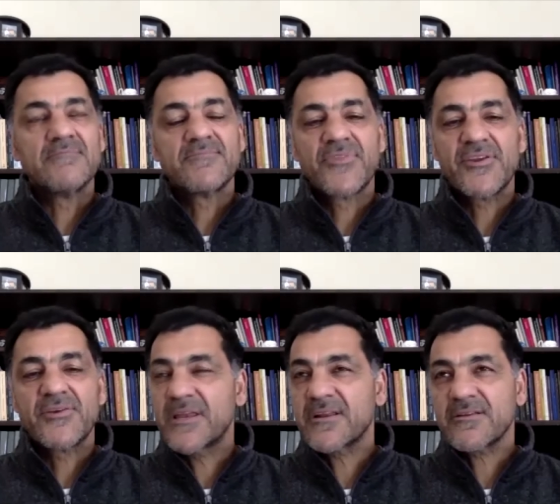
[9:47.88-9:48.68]

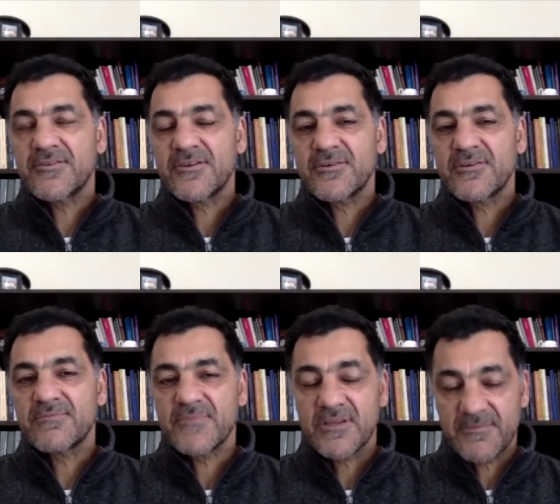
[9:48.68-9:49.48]
theoretically, though,
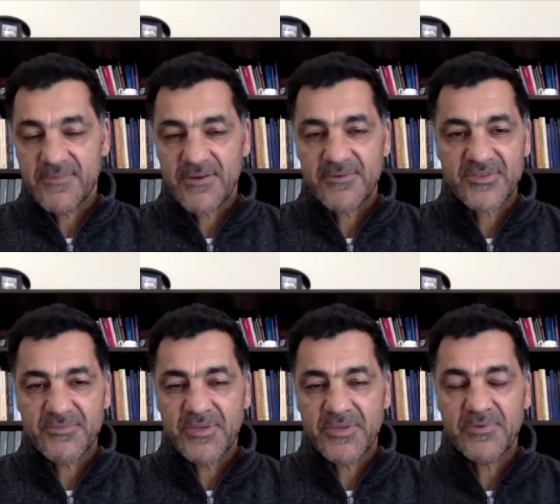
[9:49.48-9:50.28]
there were some
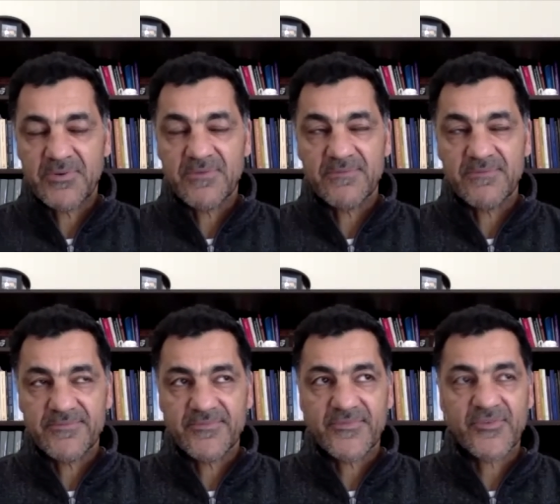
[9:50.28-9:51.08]
people,
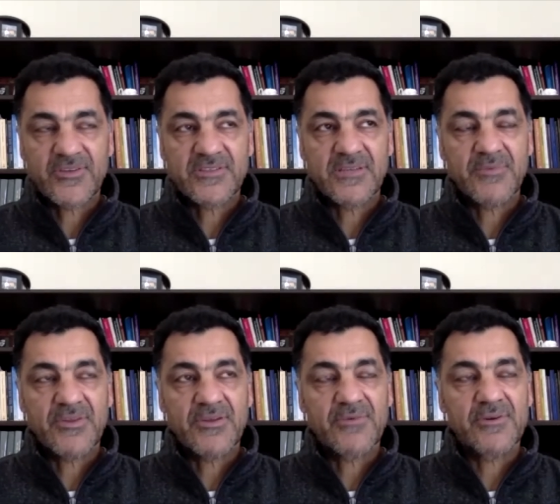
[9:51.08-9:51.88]
for example,
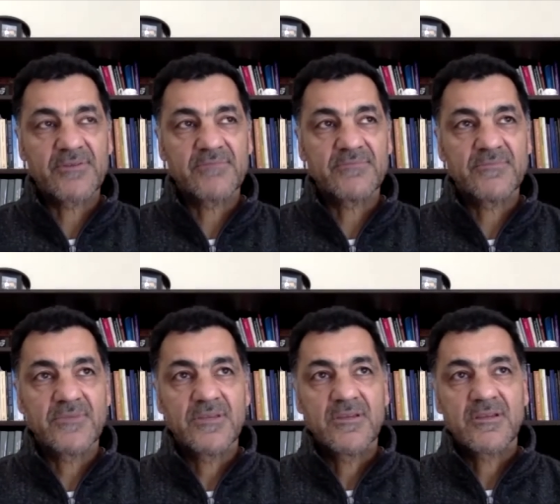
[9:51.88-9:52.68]
that were
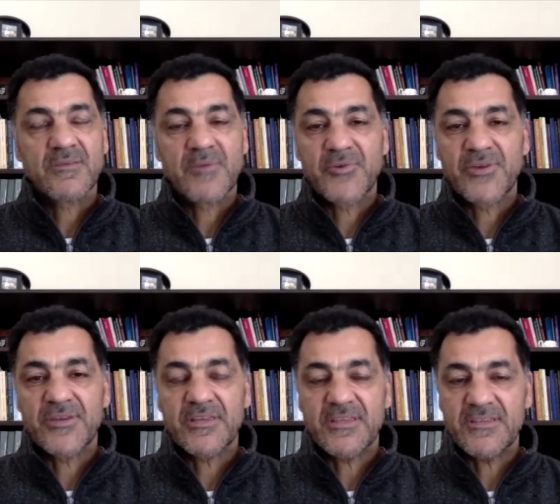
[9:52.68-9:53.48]

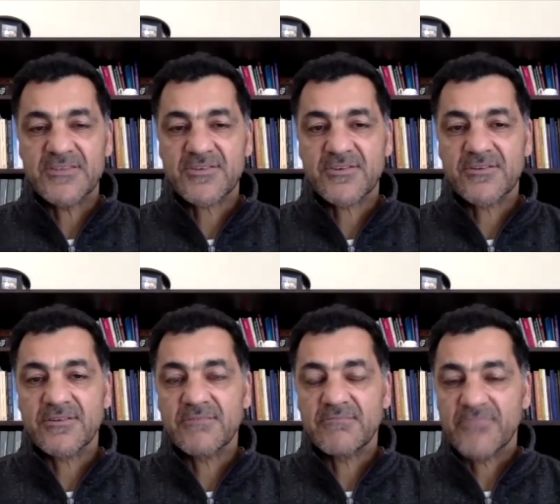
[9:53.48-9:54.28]
commemorating Easter,
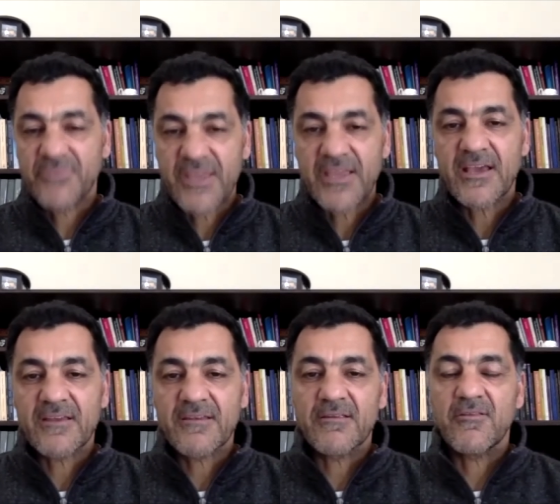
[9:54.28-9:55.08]
and they
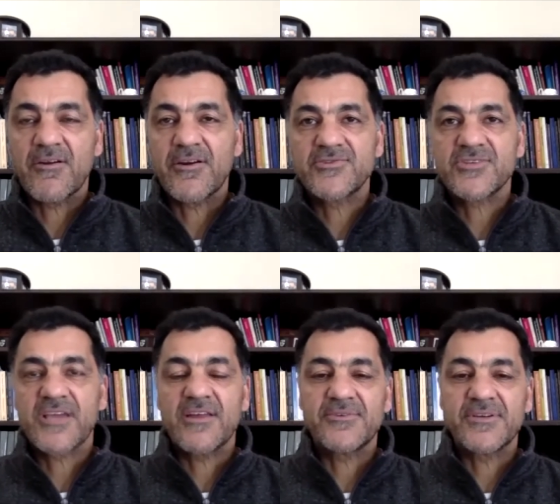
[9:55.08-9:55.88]
had a large
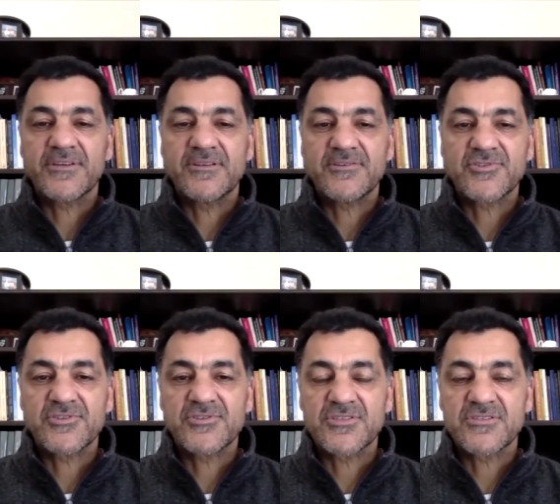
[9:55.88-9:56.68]
gathering in their
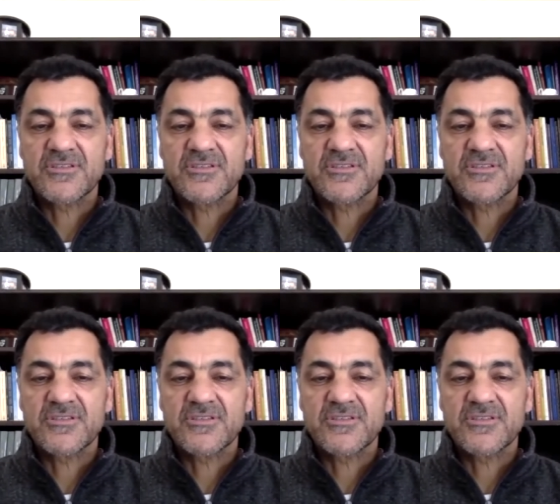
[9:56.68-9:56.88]
churches.